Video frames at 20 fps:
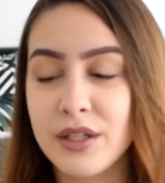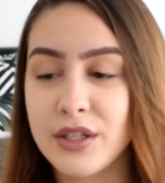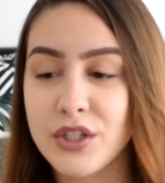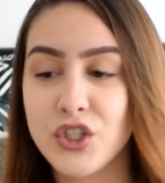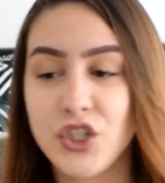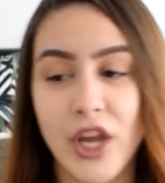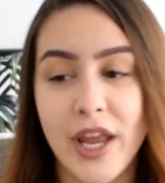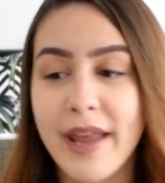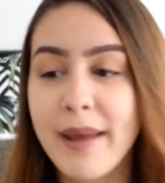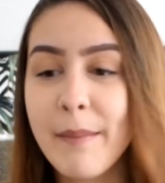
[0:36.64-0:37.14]

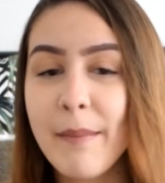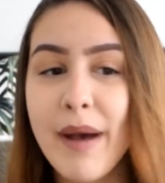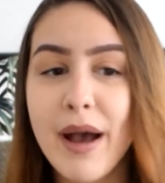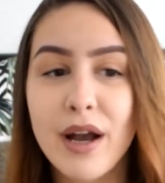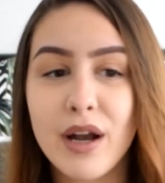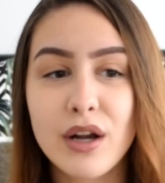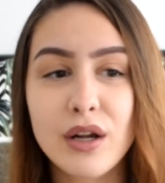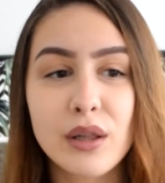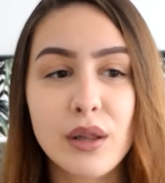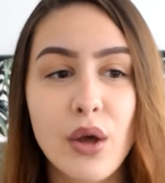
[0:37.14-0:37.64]
gym
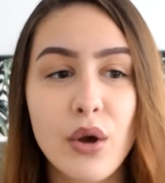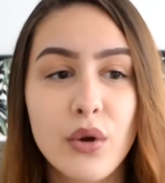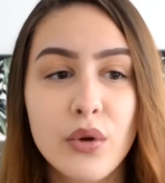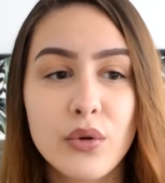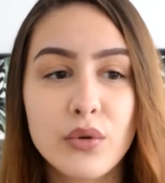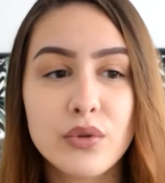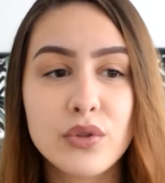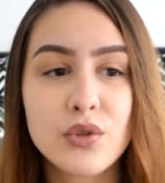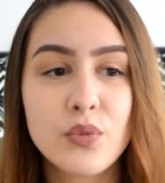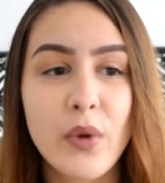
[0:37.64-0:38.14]

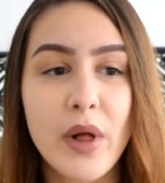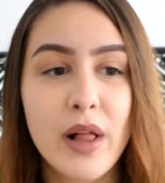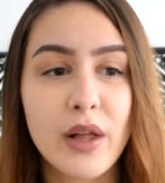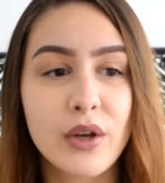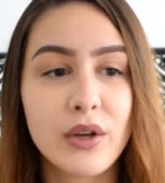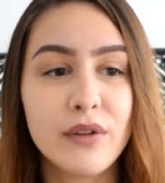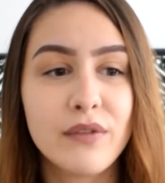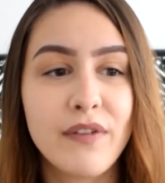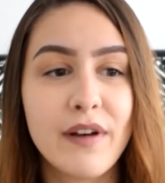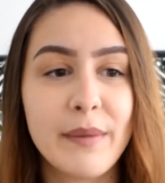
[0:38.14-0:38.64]
clothes. Well, I
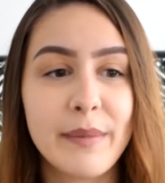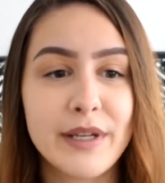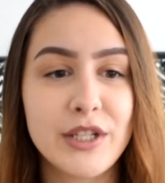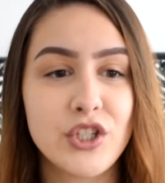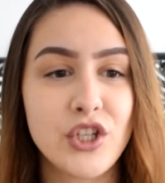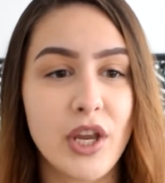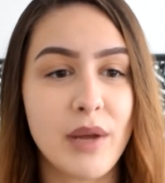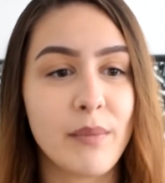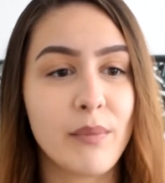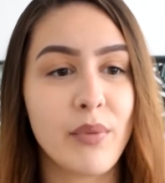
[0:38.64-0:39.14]
couldn't find my
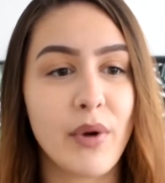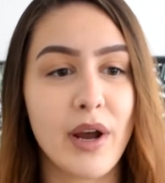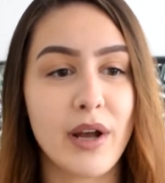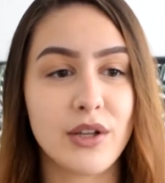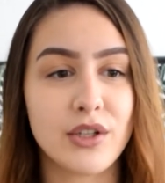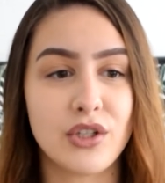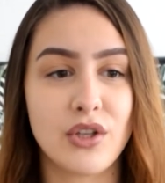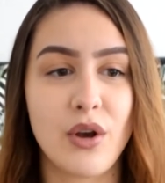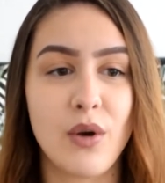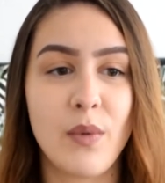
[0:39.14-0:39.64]
gym bra,
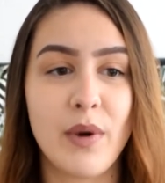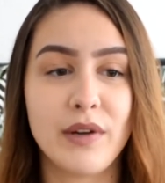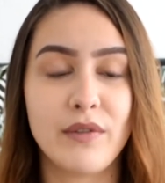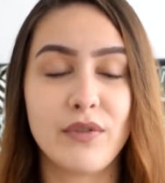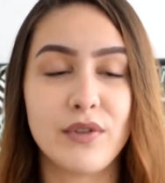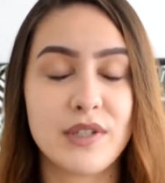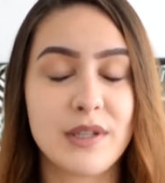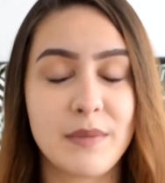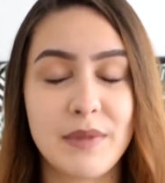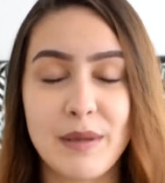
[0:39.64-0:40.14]
so I went
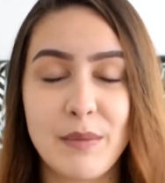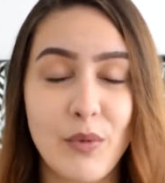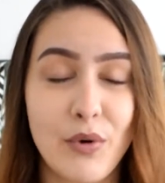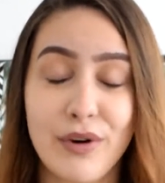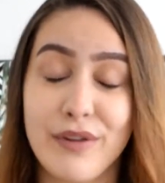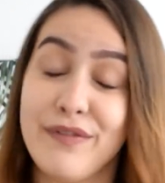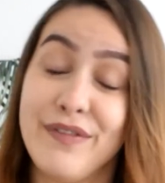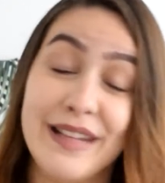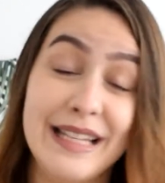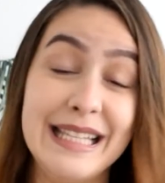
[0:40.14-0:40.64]
for something more
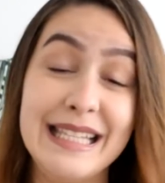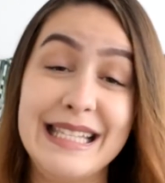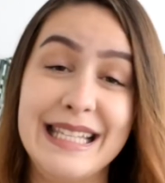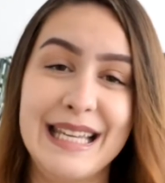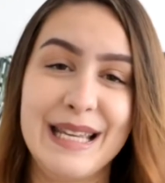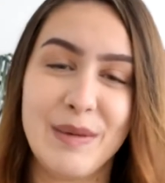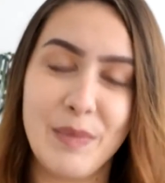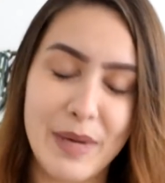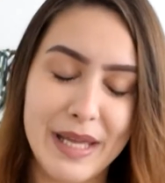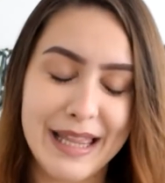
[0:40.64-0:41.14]

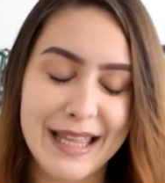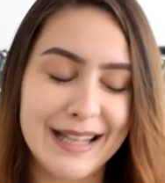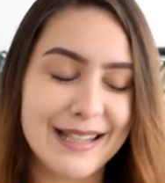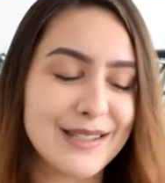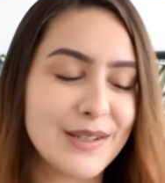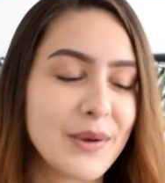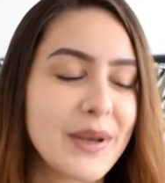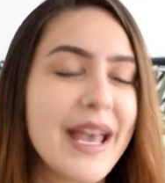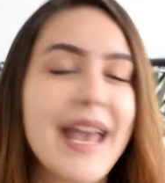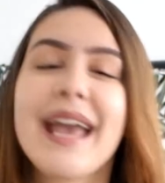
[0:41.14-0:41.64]
fancy, but
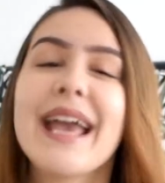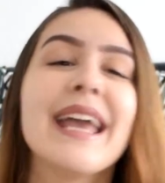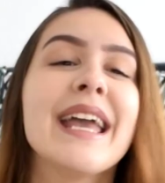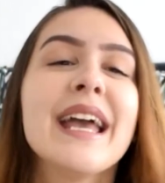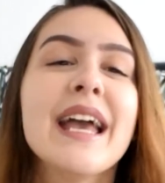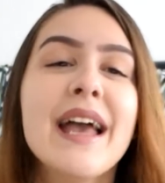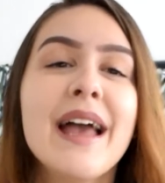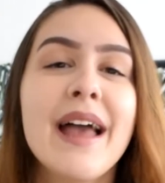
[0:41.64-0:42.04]
that's okay.